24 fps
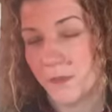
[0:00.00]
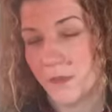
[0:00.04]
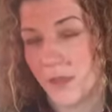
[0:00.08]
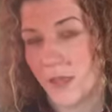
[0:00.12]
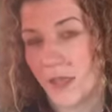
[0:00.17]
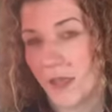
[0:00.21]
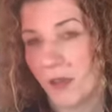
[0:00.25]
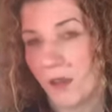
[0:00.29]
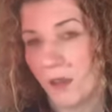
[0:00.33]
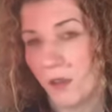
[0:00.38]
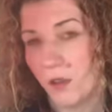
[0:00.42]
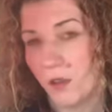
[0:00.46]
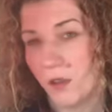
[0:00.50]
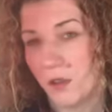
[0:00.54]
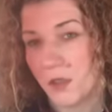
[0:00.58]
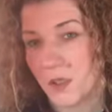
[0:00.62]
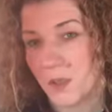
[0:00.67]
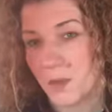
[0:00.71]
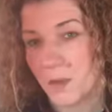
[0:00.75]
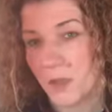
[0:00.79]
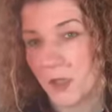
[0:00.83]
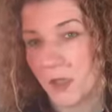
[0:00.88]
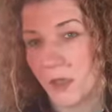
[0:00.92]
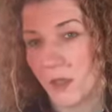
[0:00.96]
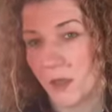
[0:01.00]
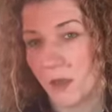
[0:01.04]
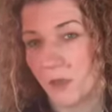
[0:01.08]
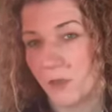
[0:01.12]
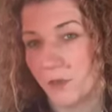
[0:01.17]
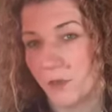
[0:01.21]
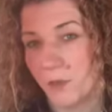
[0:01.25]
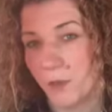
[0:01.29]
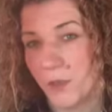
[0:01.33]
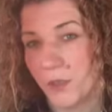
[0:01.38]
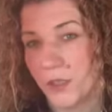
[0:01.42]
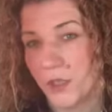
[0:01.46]
That ultimate
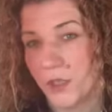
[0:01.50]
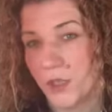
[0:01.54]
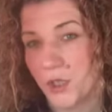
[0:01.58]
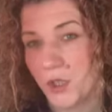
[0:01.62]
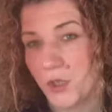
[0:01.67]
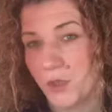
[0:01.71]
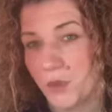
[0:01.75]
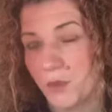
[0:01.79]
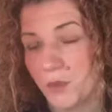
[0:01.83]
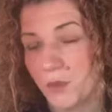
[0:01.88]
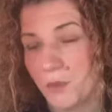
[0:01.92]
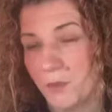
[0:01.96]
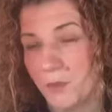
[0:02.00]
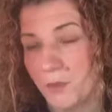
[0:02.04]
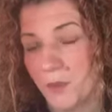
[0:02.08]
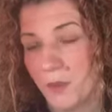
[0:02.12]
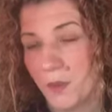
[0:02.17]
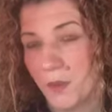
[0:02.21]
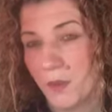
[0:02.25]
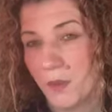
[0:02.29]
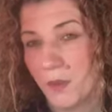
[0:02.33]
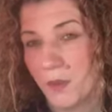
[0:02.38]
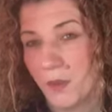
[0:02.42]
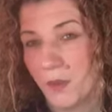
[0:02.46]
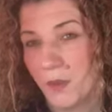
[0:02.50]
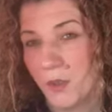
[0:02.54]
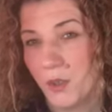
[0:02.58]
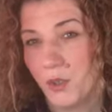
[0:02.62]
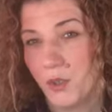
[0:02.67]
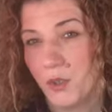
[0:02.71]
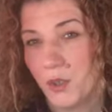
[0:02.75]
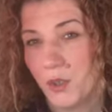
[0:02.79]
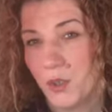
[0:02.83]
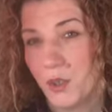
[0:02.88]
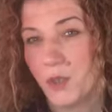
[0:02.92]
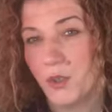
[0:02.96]
love which you
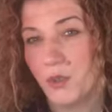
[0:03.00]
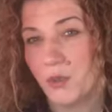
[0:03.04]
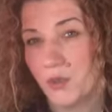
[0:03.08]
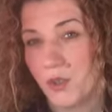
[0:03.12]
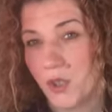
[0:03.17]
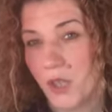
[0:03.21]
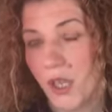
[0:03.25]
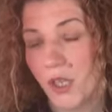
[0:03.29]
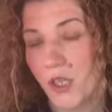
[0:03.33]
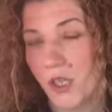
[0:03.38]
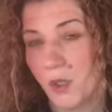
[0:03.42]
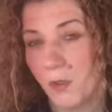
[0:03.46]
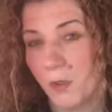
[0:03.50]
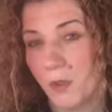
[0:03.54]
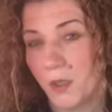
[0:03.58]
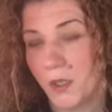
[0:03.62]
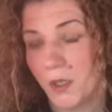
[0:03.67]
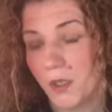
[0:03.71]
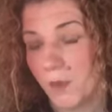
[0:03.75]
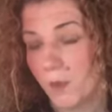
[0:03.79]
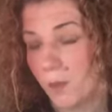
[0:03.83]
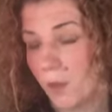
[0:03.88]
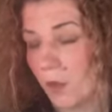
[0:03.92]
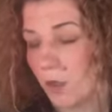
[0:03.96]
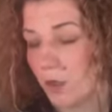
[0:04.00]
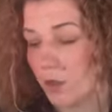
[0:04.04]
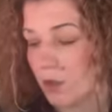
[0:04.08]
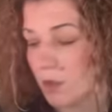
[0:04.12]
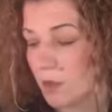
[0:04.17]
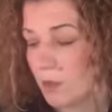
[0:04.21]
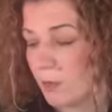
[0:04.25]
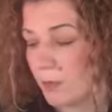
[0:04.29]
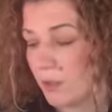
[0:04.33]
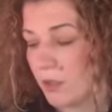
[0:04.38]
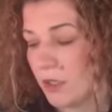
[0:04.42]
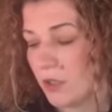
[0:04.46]
do genuinely
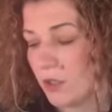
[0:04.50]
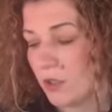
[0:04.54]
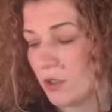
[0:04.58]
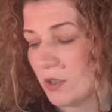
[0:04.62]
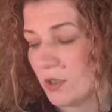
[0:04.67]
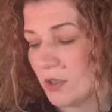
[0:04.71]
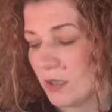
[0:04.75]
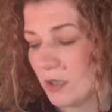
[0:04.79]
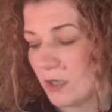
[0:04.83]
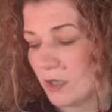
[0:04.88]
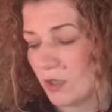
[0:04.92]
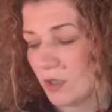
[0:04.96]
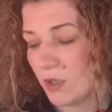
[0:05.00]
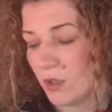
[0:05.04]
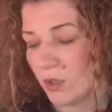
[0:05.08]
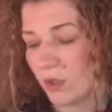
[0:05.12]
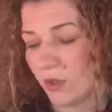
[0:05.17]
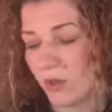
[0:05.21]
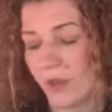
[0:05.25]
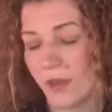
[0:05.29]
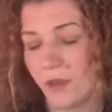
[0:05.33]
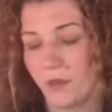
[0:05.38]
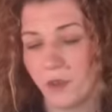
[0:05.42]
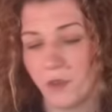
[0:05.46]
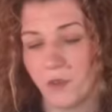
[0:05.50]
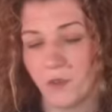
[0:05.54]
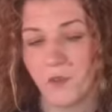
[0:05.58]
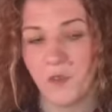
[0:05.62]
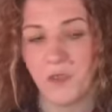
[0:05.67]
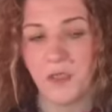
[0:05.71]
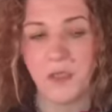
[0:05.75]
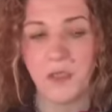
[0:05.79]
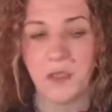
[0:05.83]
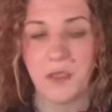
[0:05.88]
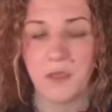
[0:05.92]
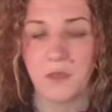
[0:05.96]
want, but you just need to sort out your
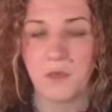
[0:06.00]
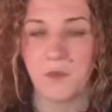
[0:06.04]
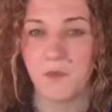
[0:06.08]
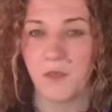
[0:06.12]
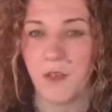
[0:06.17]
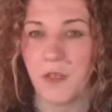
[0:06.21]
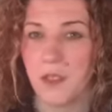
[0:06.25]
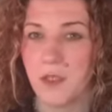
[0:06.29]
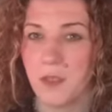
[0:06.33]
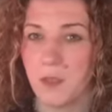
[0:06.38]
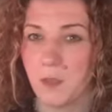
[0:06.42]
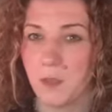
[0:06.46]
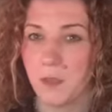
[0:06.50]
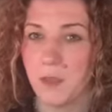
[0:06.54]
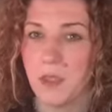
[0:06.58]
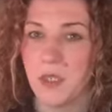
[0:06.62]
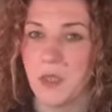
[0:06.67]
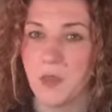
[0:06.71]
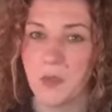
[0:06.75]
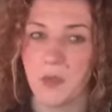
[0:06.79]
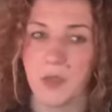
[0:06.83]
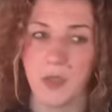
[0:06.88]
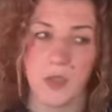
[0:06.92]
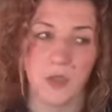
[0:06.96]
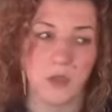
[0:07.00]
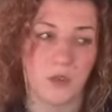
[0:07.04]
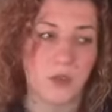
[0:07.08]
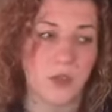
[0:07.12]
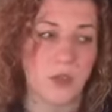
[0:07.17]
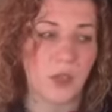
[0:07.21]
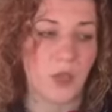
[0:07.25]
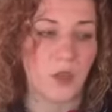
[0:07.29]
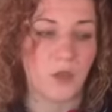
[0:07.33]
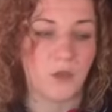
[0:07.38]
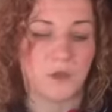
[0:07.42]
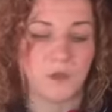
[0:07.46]
feelings and find some peace within
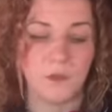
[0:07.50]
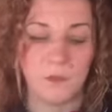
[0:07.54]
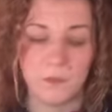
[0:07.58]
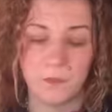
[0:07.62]
yourself.